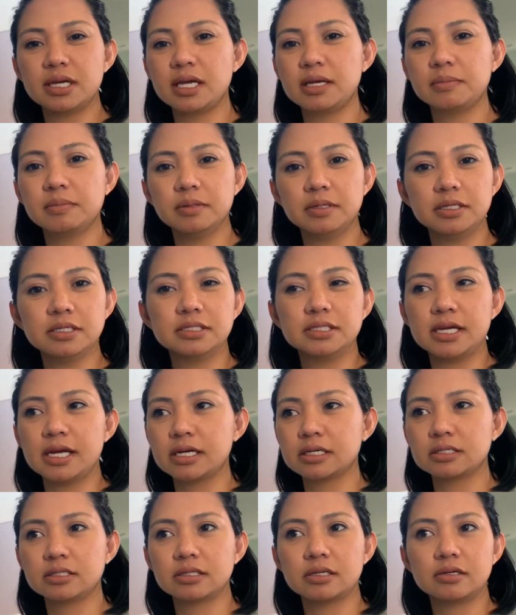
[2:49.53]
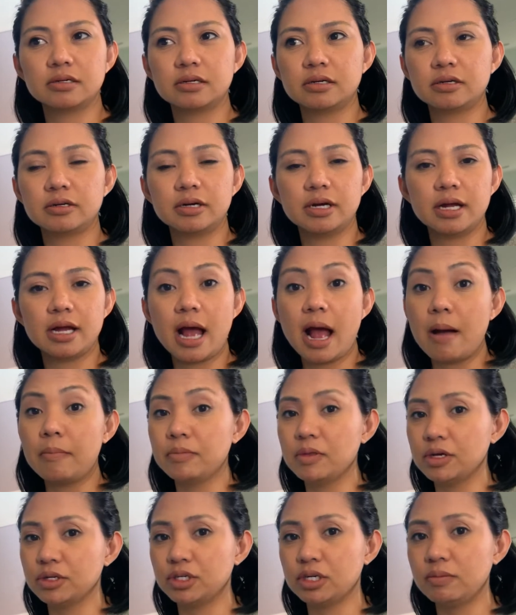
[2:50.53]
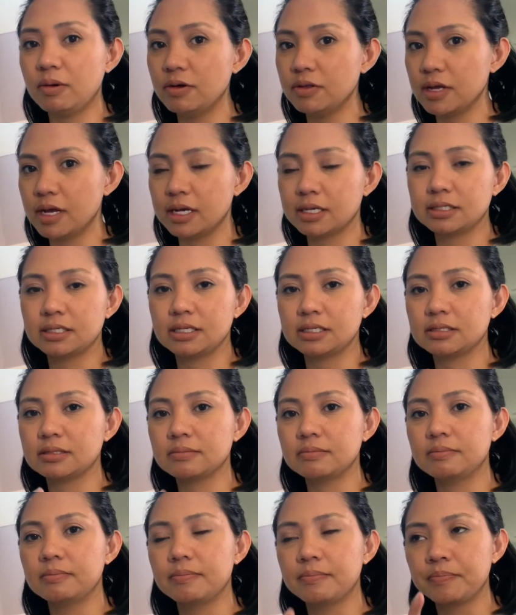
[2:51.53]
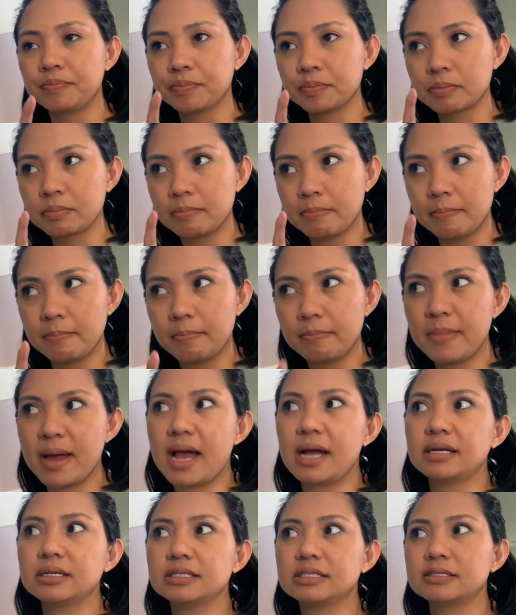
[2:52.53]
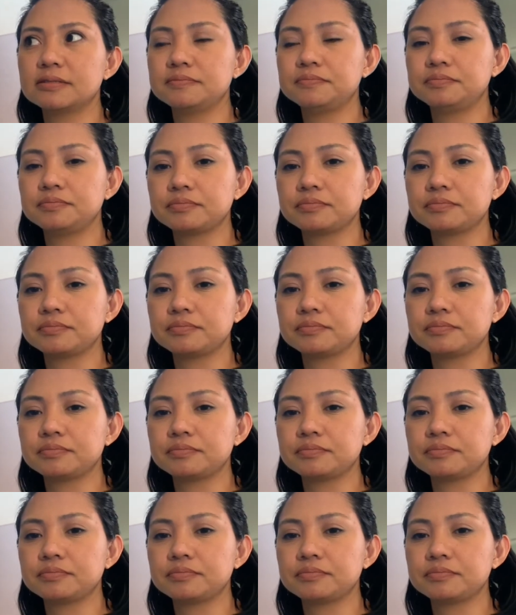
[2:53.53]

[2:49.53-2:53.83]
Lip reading: 8 Plus, XR, or I'm not sure about XS Max,